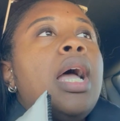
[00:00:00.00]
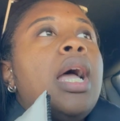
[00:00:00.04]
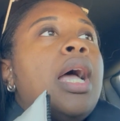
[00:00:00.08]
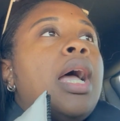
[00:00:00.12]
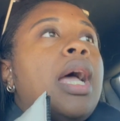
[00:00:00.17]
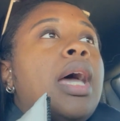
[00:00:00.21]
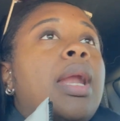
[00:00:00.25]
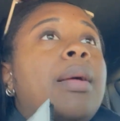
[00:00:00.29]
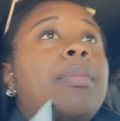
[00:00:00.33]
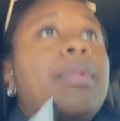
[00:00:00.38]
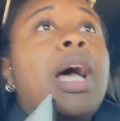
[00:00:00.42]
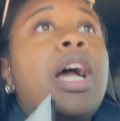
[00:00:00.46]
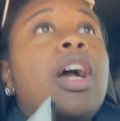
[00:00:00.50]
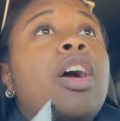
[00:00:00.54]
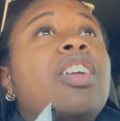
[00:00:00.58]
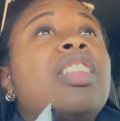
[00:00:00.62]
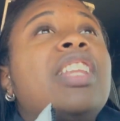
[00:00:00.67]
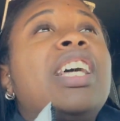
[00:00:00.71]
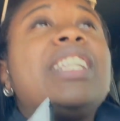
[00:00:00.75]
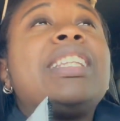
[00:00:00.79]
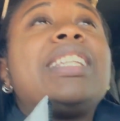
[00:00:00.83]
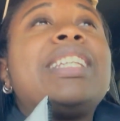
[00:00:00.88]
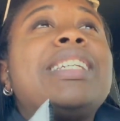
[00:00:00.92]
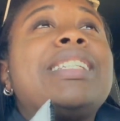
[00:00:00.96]
And I'm not gonna
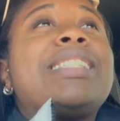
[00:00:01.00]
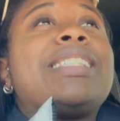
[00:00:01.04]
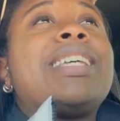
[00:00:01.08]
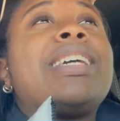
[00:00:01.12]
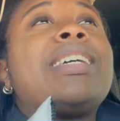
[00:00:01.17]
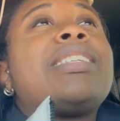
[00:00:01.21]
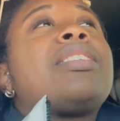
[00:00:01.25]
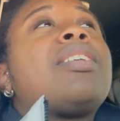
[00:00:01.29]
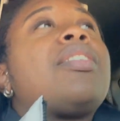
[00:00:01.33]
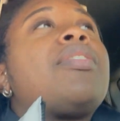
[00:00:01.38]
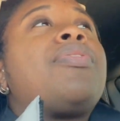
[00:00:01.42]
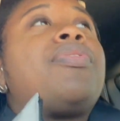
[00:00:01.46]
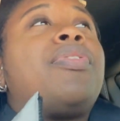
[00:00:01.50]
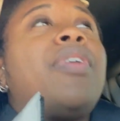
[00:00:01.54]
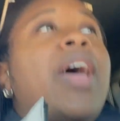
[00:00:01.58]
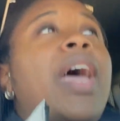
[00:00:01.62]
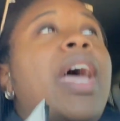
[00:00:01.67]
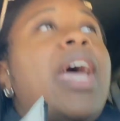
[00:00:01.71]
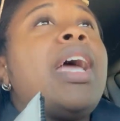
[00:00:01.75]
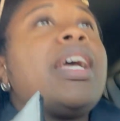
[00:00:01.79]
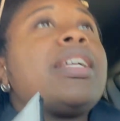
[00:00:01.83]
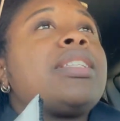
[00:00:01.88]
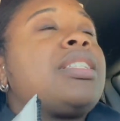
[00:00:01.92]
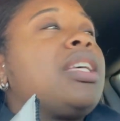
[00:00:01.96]
let these things
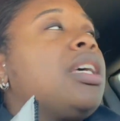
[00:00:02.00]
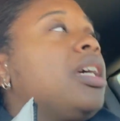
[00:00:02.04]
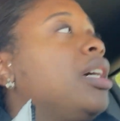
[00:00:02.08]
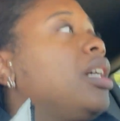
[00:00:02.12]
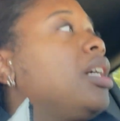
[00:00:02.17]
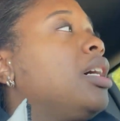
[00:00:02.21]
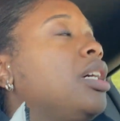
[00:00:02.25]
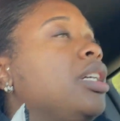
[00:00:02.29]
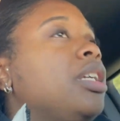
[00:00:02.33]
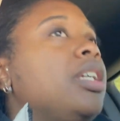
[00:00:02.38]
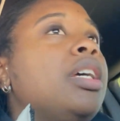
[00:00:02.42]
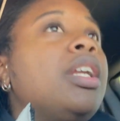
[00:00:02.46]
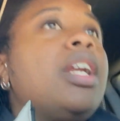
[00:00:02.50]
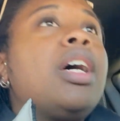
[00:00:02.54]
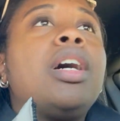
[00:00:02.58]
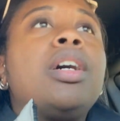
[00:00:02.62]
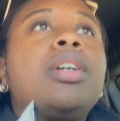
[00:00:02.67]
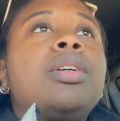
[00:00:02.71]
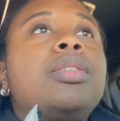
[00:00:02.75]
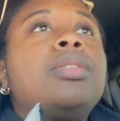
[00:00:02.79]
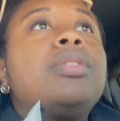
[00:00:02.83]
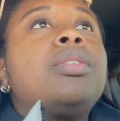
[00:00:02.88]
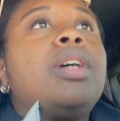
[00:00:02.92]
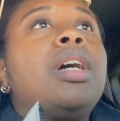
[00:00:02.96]
affect, you
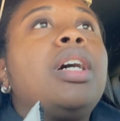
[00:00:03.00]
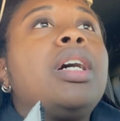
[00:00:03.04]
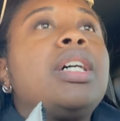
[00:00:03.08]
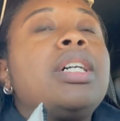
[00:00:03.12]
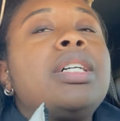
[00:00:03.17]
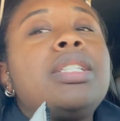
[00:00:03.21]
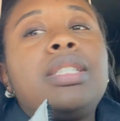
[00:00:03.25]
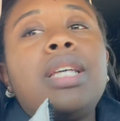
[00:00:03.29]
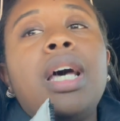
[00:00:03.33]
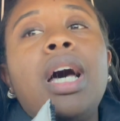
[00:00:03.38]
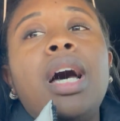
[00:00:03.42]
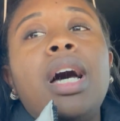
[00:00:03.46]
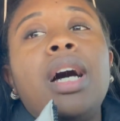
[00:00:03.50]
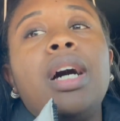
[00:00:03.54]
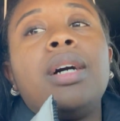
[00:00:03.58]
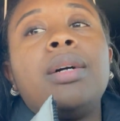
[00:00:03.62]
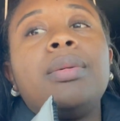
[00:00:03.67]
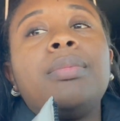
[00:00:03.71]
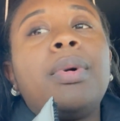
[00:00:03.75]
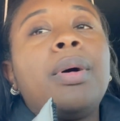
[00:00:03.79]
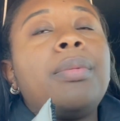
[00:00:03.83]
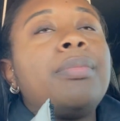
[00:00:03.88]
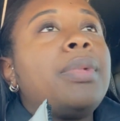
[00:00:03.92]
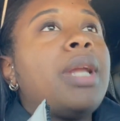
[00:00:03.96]
know, a good
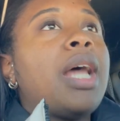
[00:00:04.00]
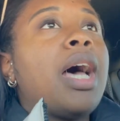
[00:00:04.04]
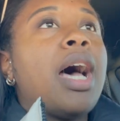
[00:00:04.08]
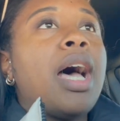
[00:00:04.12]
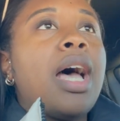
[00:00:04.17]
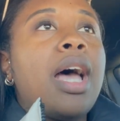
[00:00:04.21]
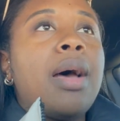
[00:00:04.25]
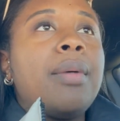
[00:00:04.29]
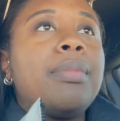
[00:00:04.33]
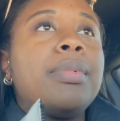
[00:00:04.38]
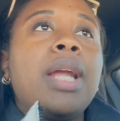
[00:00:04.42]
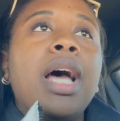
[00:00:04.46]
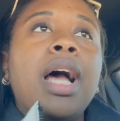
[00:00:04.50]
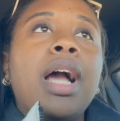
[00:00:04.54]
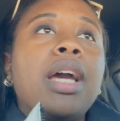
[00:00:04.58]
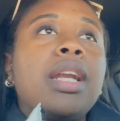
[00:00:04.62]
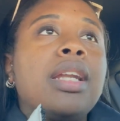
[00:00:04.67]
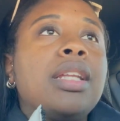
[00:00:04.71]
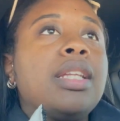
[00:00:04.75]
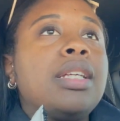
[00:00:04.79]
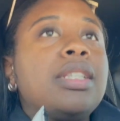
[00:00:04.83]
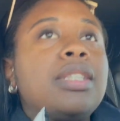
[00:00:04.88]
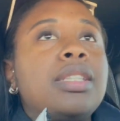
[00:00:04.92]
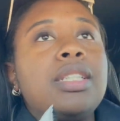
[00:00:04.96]
time. I'm not. I'm not
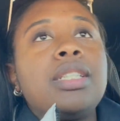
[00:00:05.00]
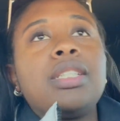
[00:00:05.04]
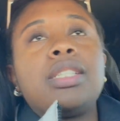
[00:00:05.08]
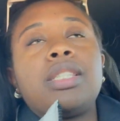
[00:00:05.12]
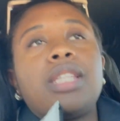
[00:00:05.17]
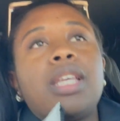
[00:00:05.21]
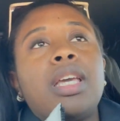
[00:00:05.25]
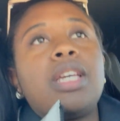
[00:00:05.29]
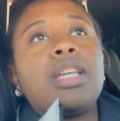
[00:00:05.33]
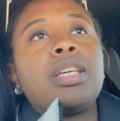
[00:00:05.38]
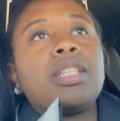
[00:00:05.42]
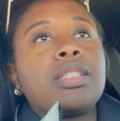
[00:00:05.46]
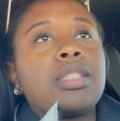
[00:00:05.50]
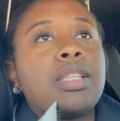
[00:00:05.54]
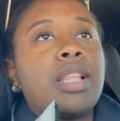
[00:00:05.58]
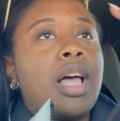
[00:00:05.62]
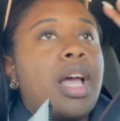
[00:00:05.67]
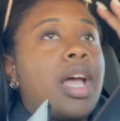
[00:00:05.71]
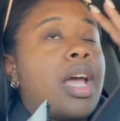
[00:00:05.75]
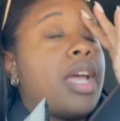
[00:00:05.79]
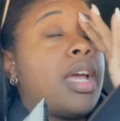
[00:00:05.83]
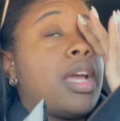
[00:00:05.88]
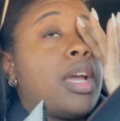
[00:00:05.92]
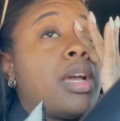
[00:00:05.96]
gonna let these things
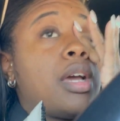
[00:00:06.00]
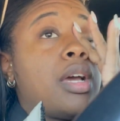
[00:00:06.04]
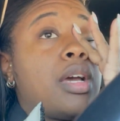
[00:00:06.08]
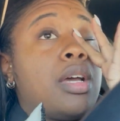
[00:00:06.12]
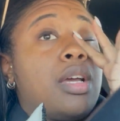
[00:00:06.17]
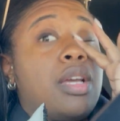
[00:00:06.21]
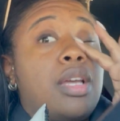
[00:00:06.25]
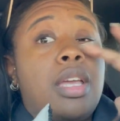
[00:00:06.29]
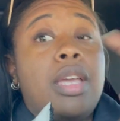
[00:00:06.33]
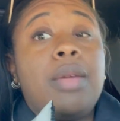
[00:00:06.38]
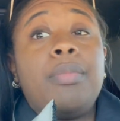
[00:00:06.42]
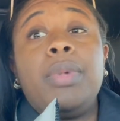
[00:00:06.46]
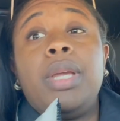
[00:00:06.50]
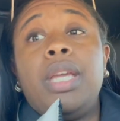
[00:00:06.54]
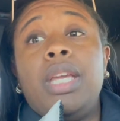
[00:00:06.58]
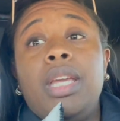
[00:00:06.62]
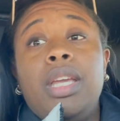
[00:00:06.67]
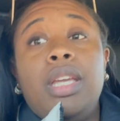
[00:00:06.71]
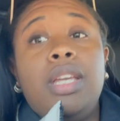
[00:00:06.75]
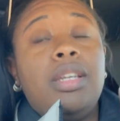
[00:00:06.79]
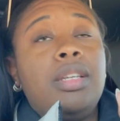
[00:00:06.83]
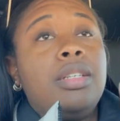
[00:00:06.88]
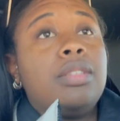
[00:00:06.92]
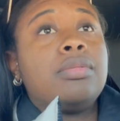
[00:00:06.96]
like get
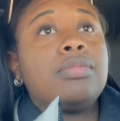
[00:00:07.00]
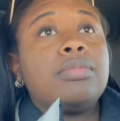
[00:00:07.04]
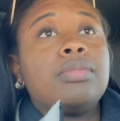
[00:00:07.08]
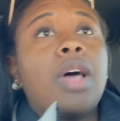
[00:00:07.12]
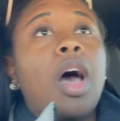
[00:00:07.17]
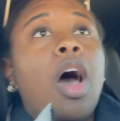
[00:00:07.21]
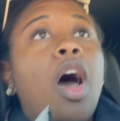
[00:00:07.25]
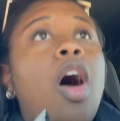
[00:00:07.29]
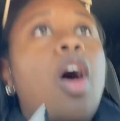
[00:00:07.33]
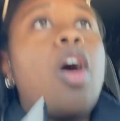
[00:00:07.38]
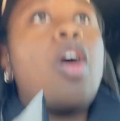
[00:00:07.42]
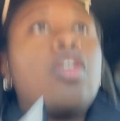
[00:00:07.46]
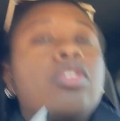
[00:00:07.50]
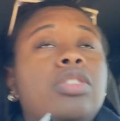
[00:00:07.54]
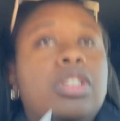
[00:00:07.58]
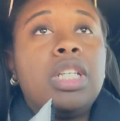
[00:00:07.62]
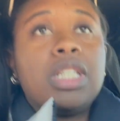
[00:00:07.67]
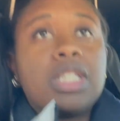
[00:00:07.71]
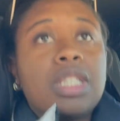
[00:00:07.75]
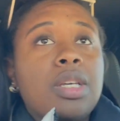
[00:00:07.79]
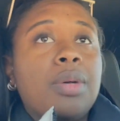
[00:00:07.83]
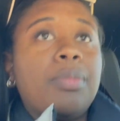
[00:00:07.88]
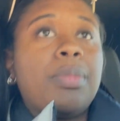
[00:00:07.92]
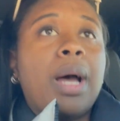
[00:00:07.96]
me all
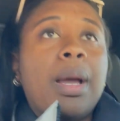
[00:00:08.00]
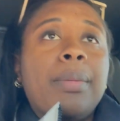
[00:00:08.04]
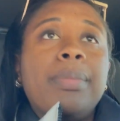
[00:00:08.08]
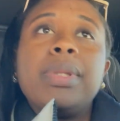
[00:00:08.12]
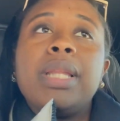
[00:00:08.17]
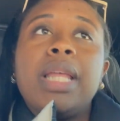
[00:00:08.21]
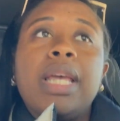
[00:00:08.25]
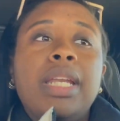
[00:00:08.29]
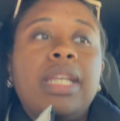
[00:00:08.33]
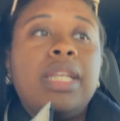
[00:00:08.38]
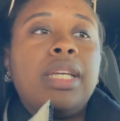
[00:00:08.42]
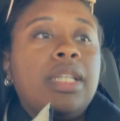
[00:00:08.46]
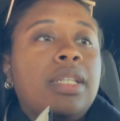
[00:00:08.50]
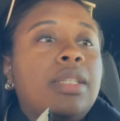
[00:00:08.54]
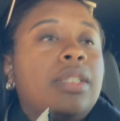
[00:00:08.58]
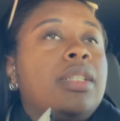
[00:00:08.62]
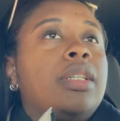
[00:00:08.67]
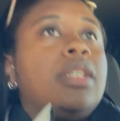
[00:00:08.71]
discombobulated.